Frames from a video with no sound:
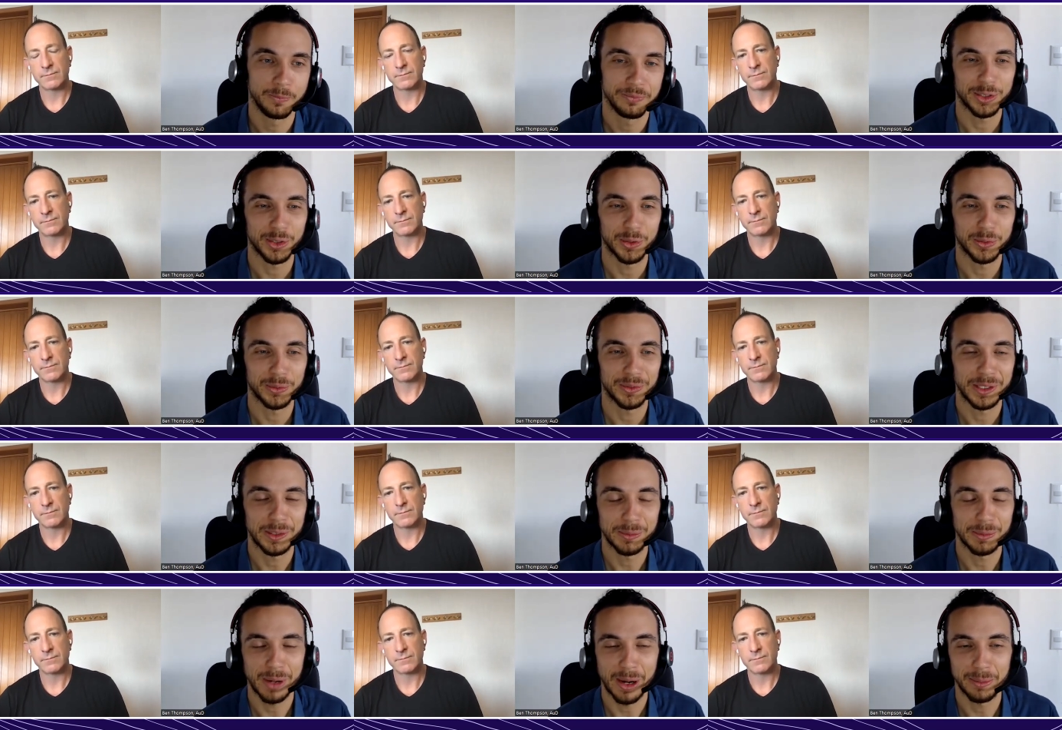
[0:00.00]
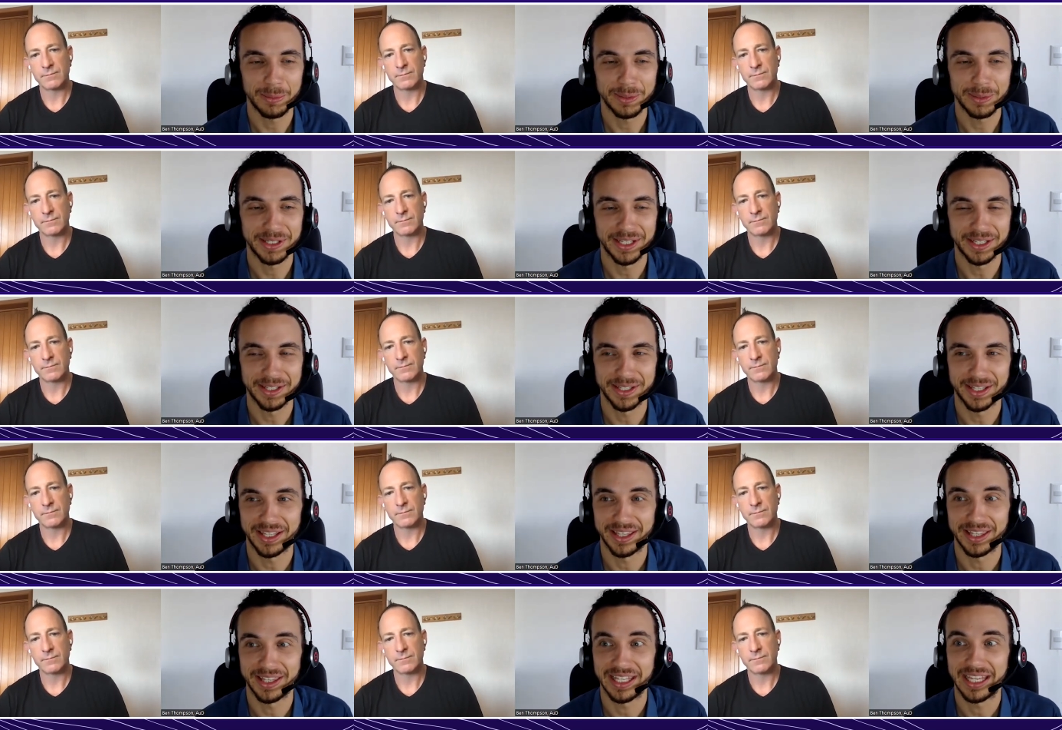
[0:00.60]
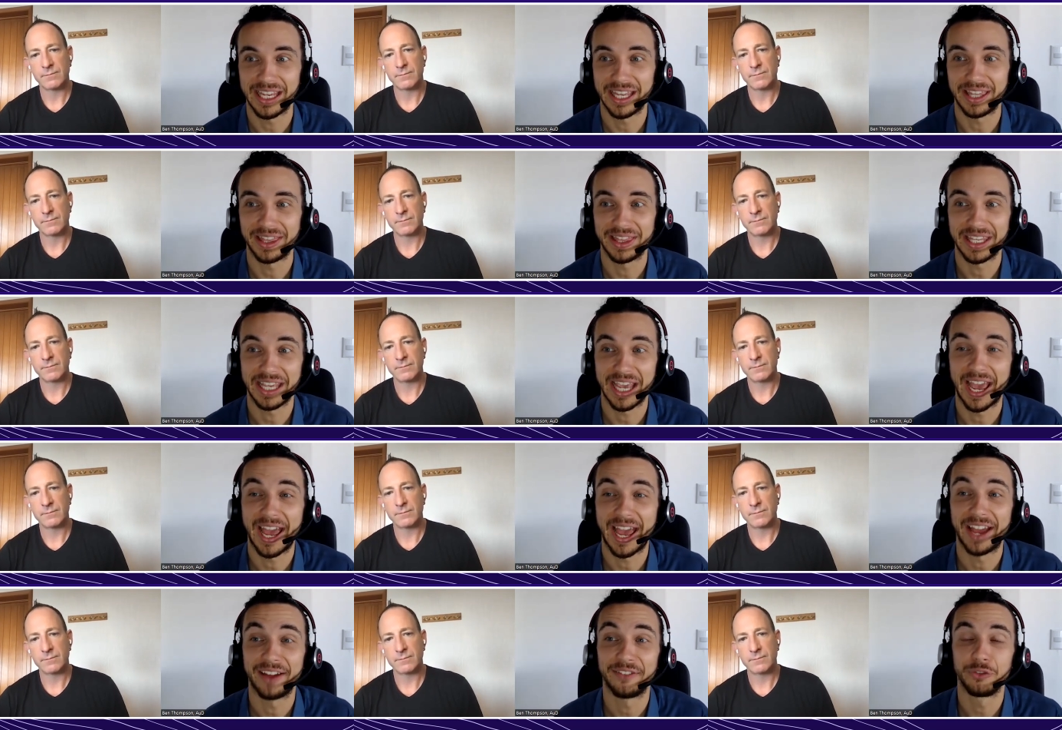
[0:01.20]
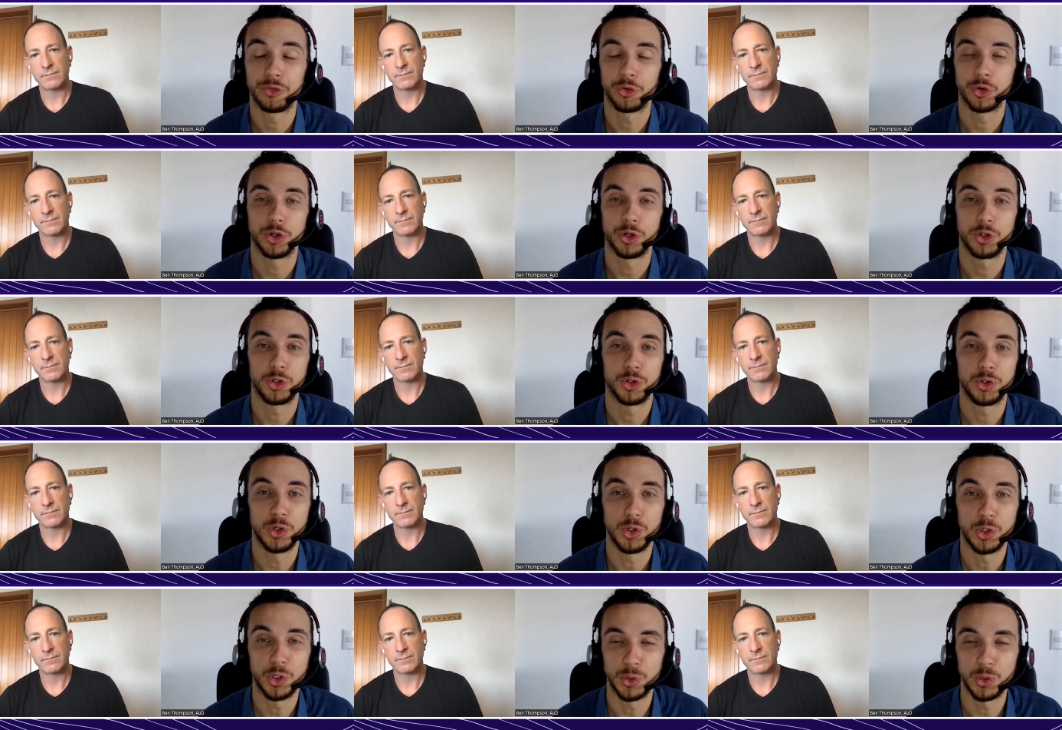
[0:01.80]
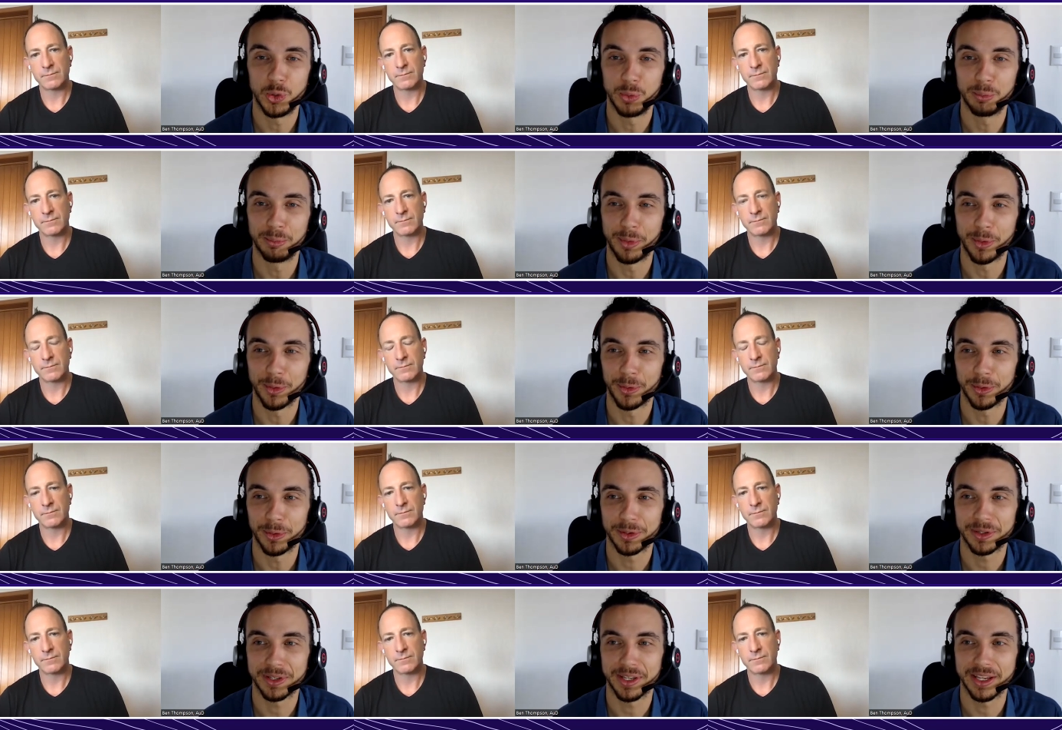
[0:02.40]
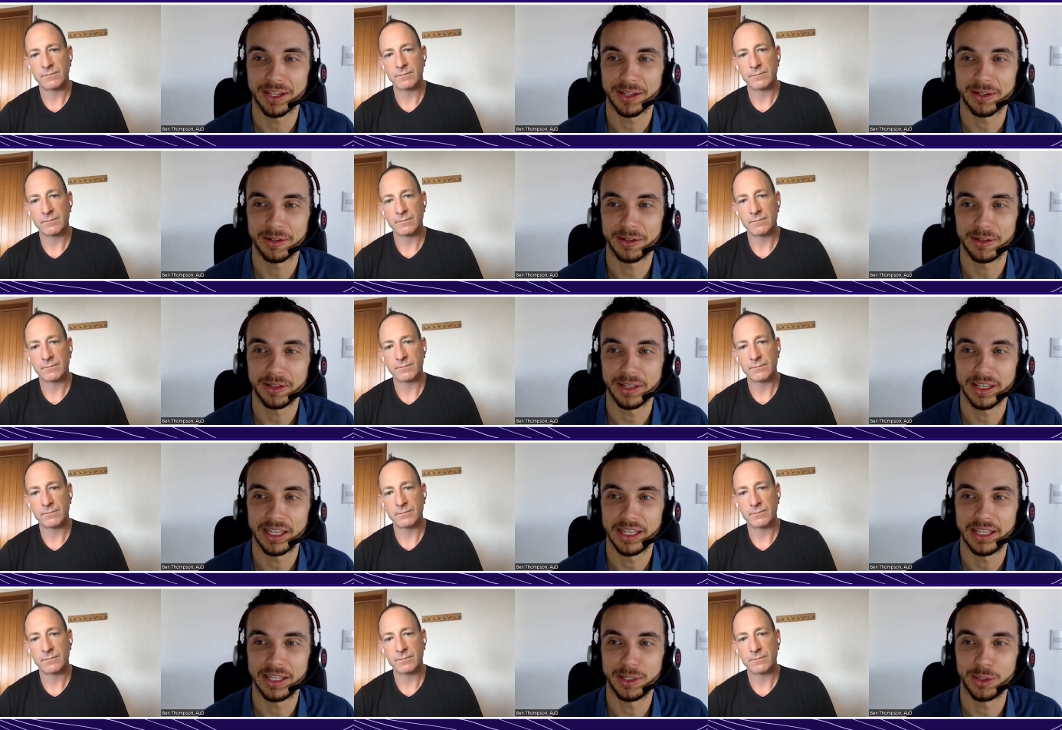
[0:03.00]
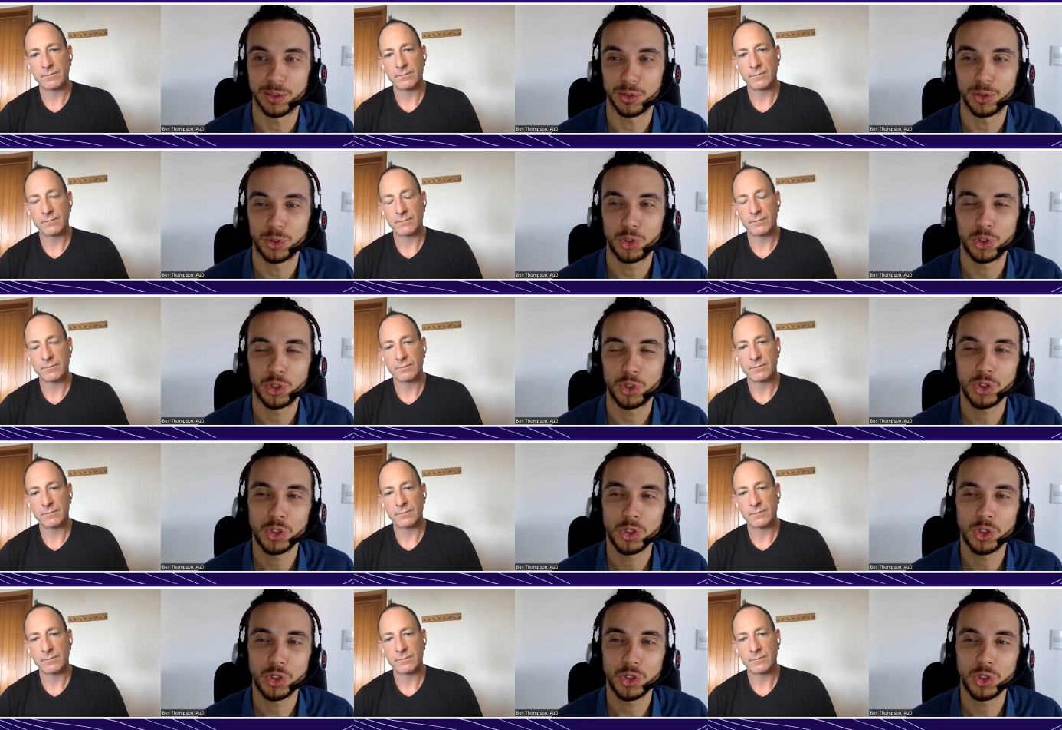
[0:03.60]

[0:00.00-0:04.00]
Speaker 1: So this probably says that the average new motorcycle is